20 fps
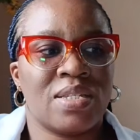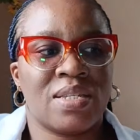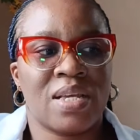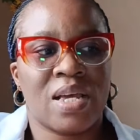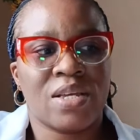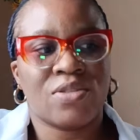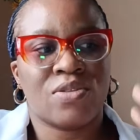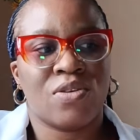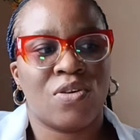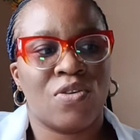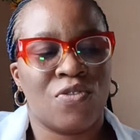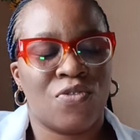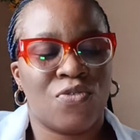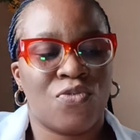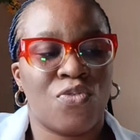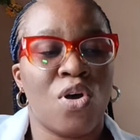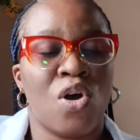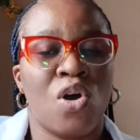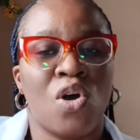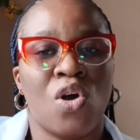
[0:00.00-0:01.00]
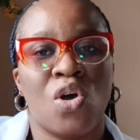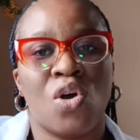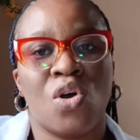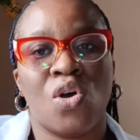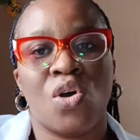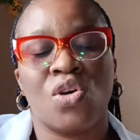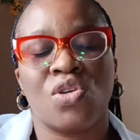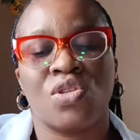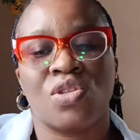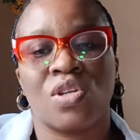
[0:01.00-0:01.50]
excess of
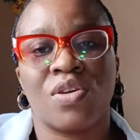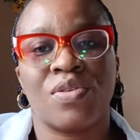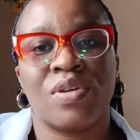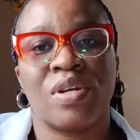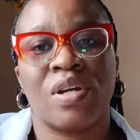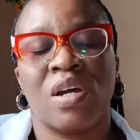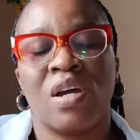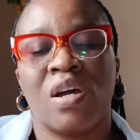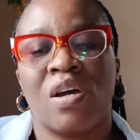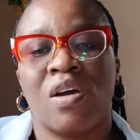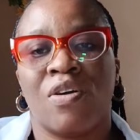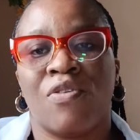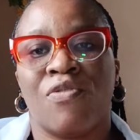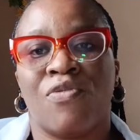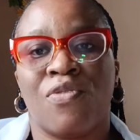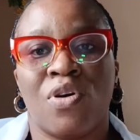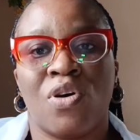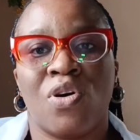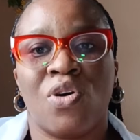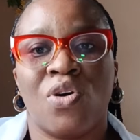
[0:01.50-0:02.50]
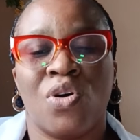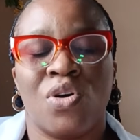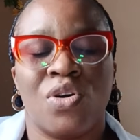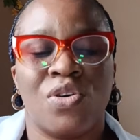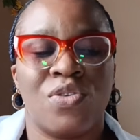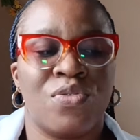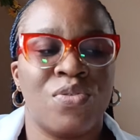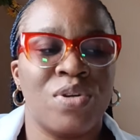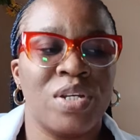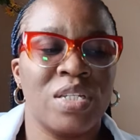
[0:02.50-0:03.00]
for
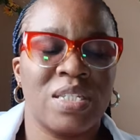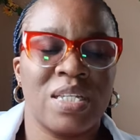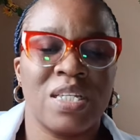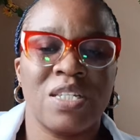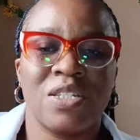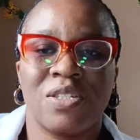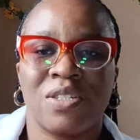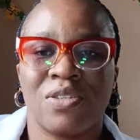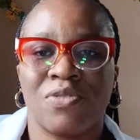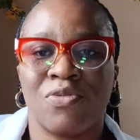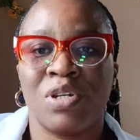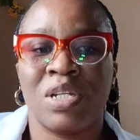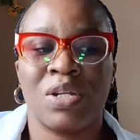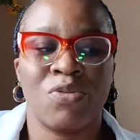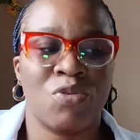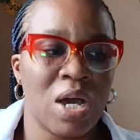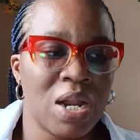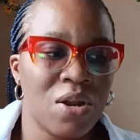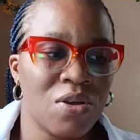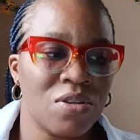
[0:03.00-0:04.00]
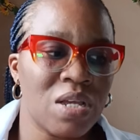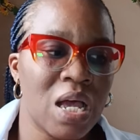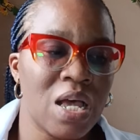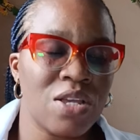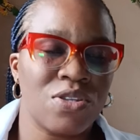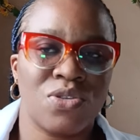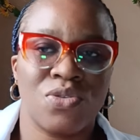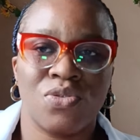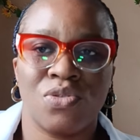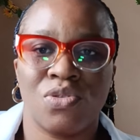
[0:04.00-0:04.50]
reasons. We can also
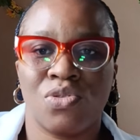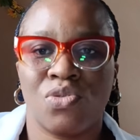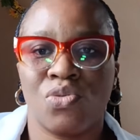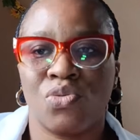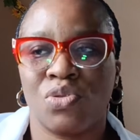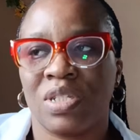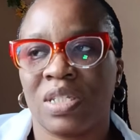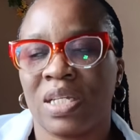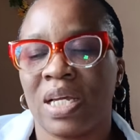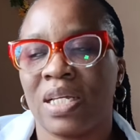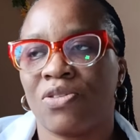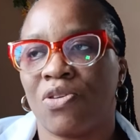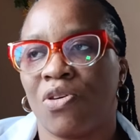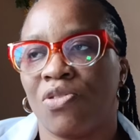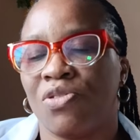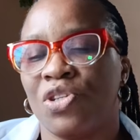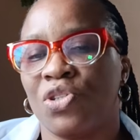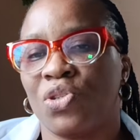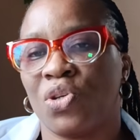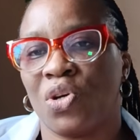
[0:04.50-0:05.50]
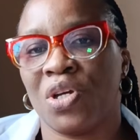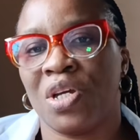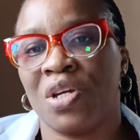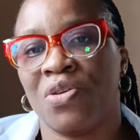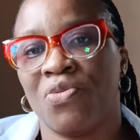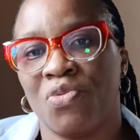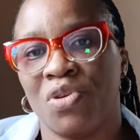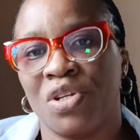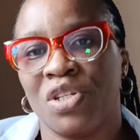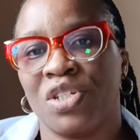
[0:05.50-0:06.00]
ask you to state condition
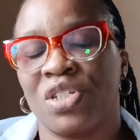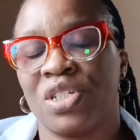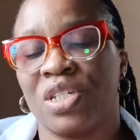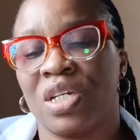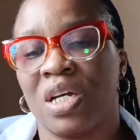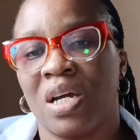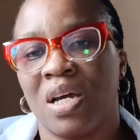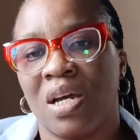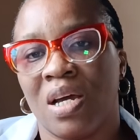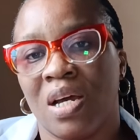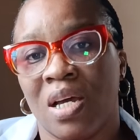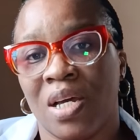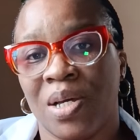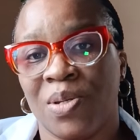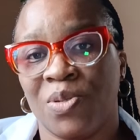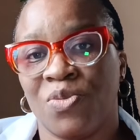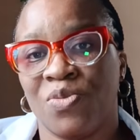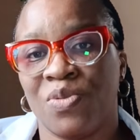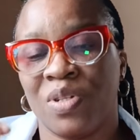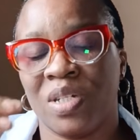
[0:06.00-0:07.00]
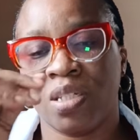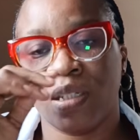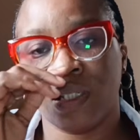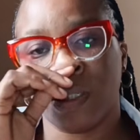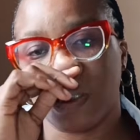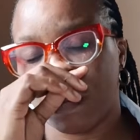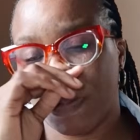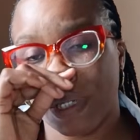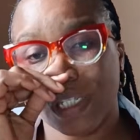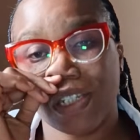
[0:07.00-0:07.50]
in which
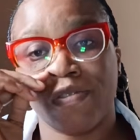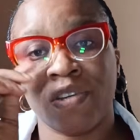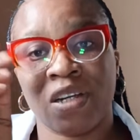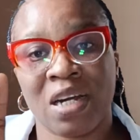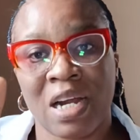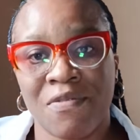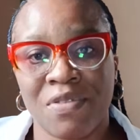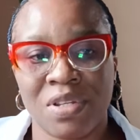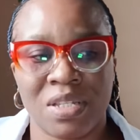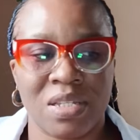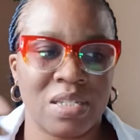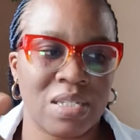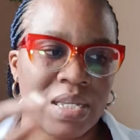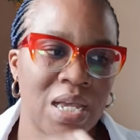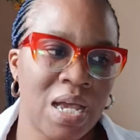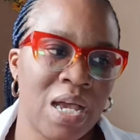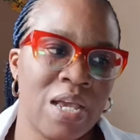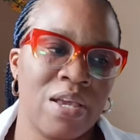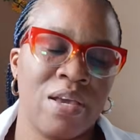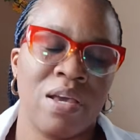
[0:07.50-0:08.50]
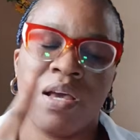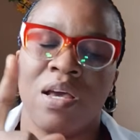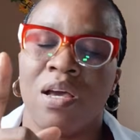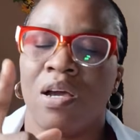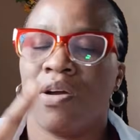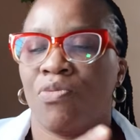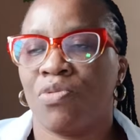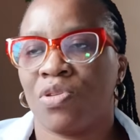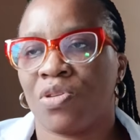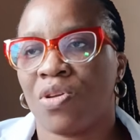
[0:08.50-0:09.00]
urine specific gravity is high.
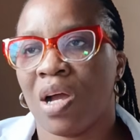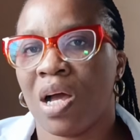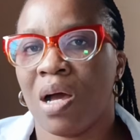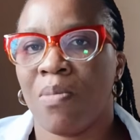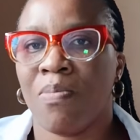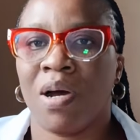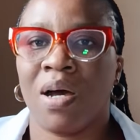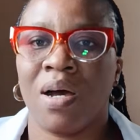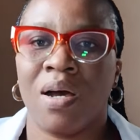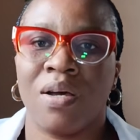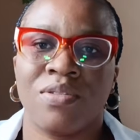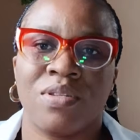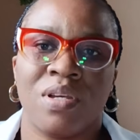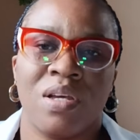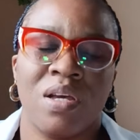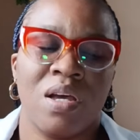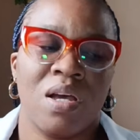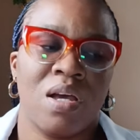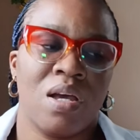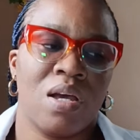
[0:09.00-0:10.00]
We talk about